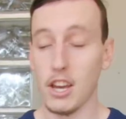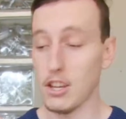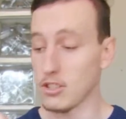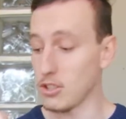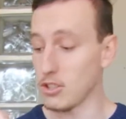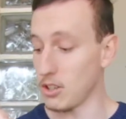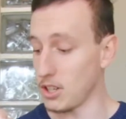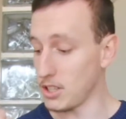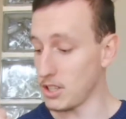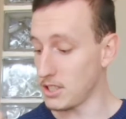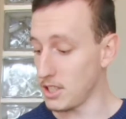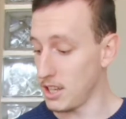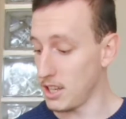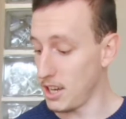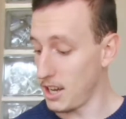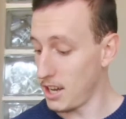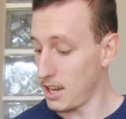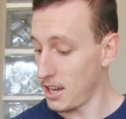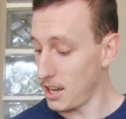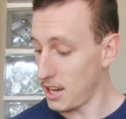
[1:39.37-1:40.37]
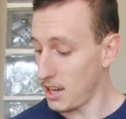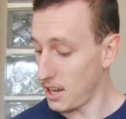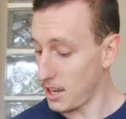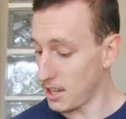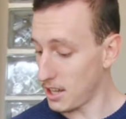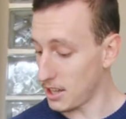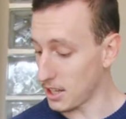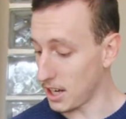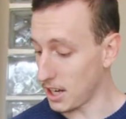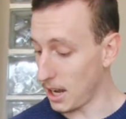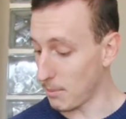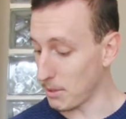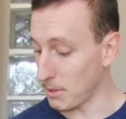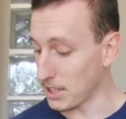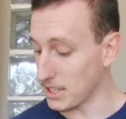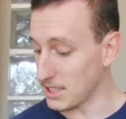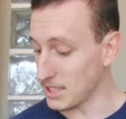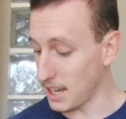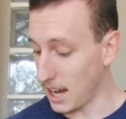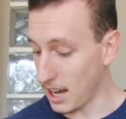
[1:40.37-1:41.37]
So it is the
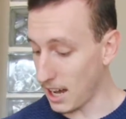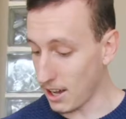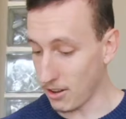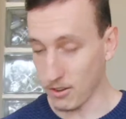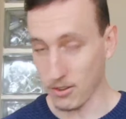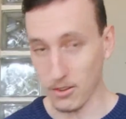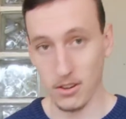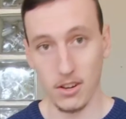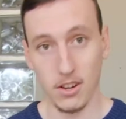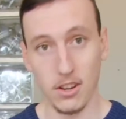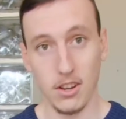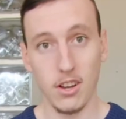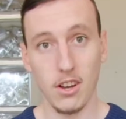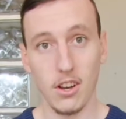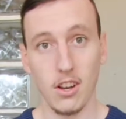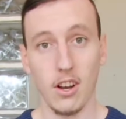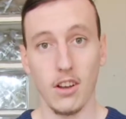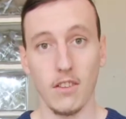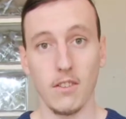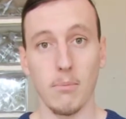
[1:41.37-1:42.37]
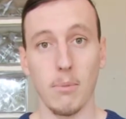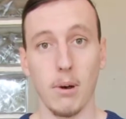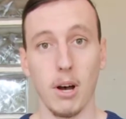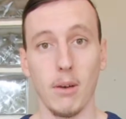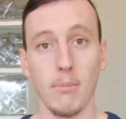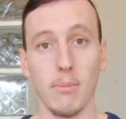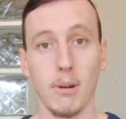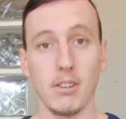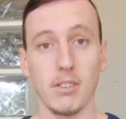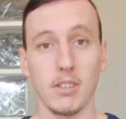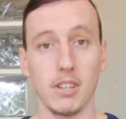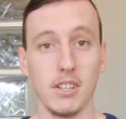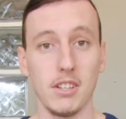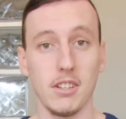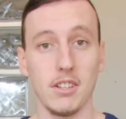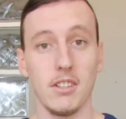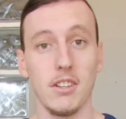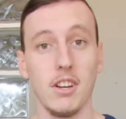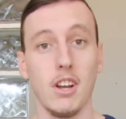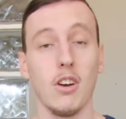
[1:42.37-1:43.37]
coming down of the barbell
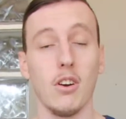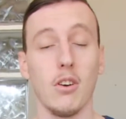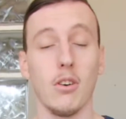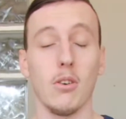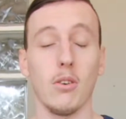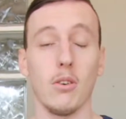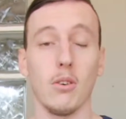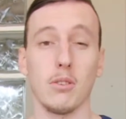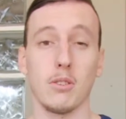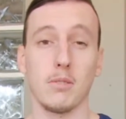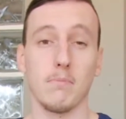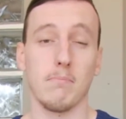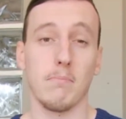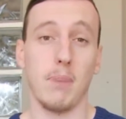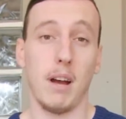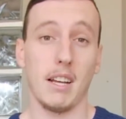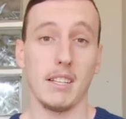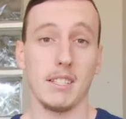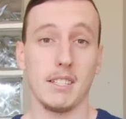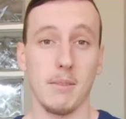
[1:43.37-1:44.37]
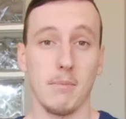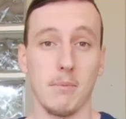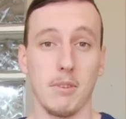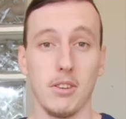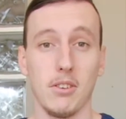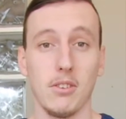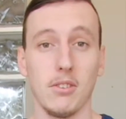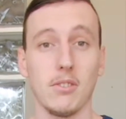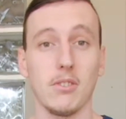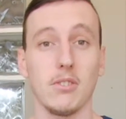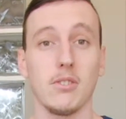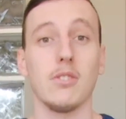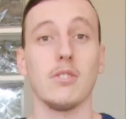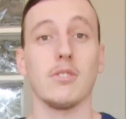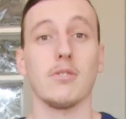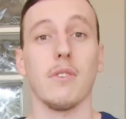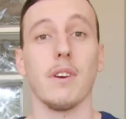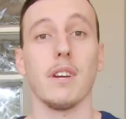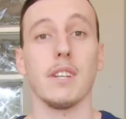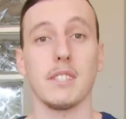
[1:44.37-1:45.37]
curl or bicep curl to
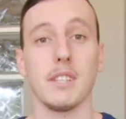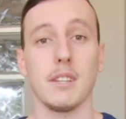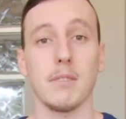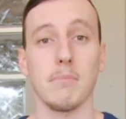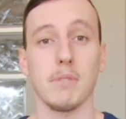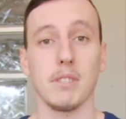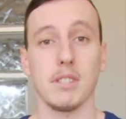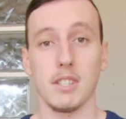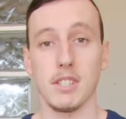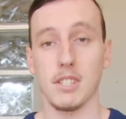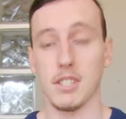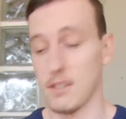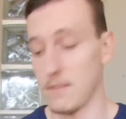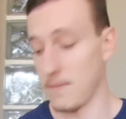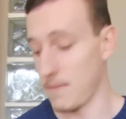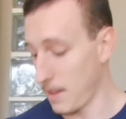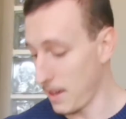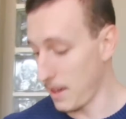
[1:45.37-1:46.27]
its resting position.